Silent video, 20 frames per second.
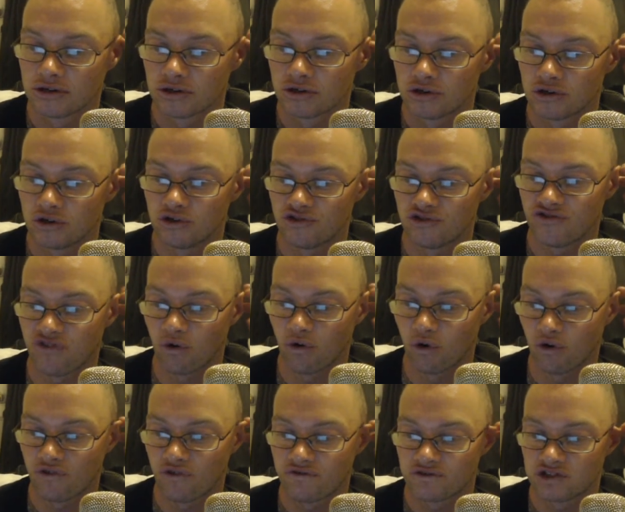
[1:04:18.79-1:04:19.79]
who's
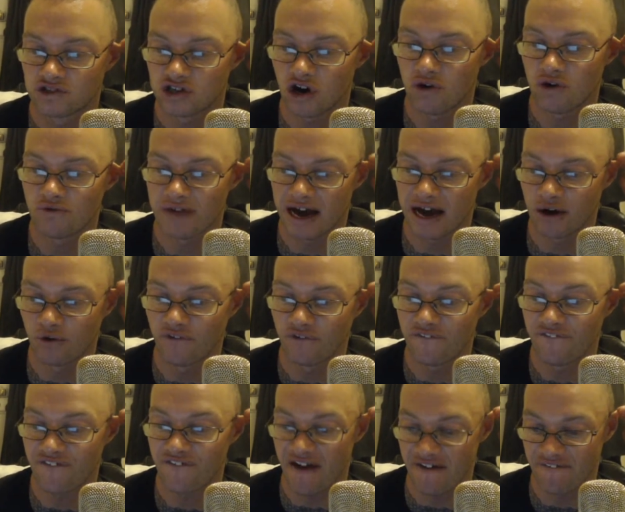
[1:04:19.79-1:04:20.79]
fourth. Toenail,
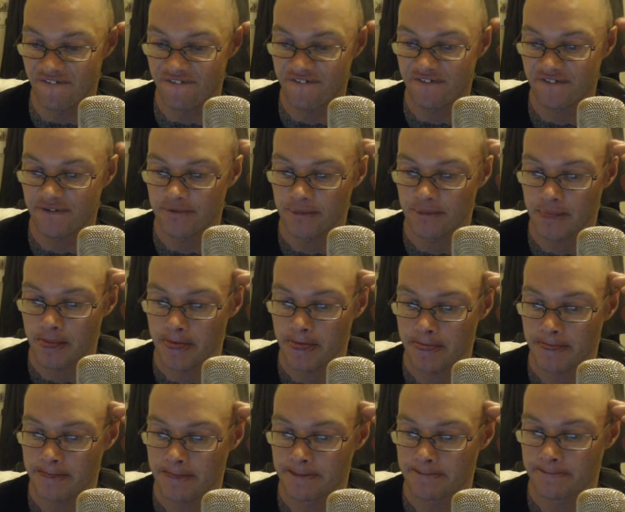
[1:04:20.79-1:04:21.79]
fifth.
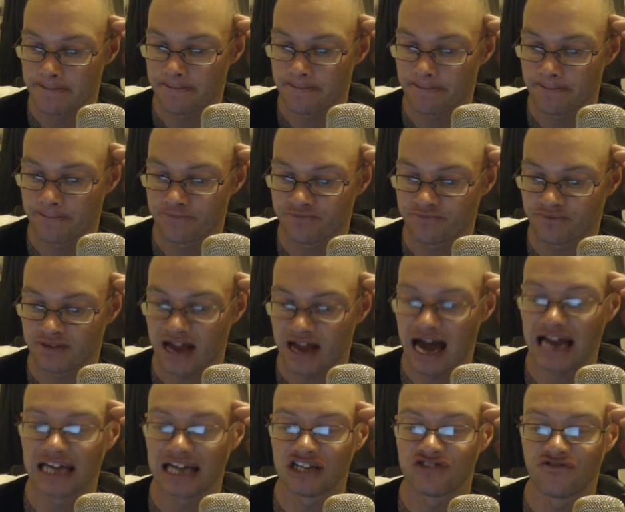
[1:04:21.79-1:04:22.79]

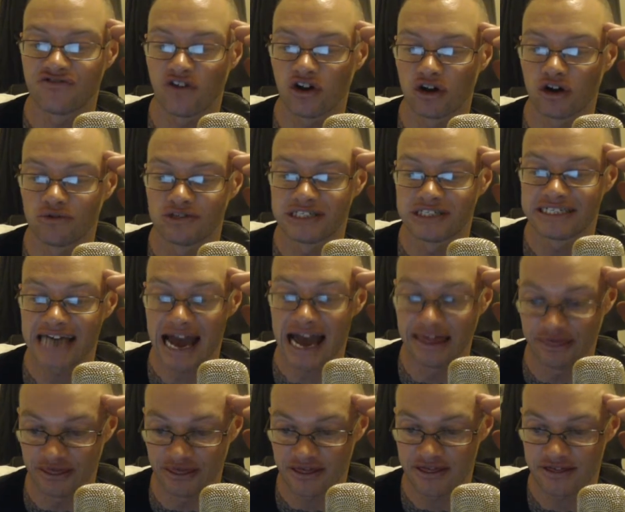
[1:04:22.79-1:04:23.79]
Alex Volo's
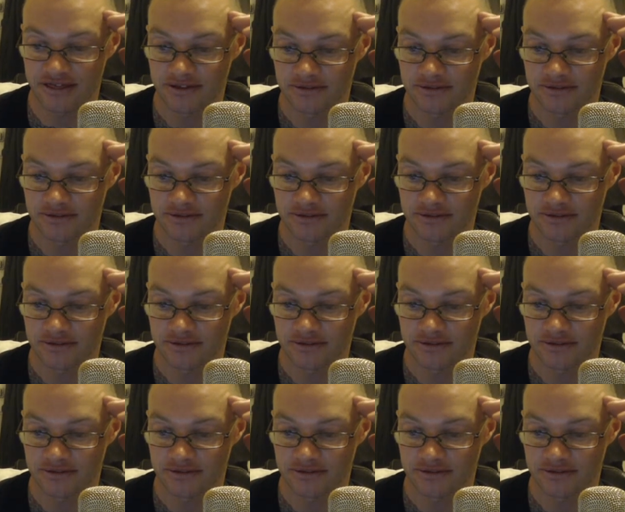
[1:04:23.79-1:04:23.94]
10th.